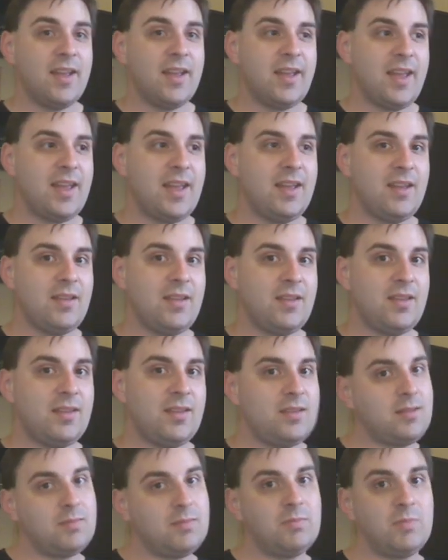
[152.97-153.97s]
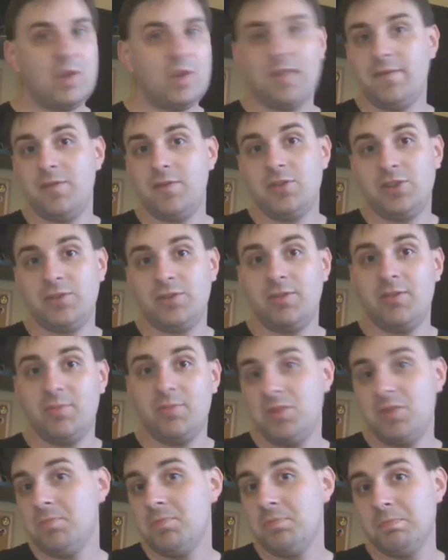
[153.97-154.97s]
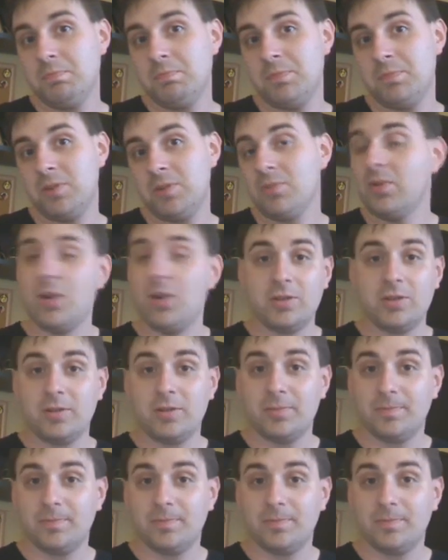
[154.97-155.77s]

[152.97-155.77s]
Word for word: And if you disagree with me, you're wrong.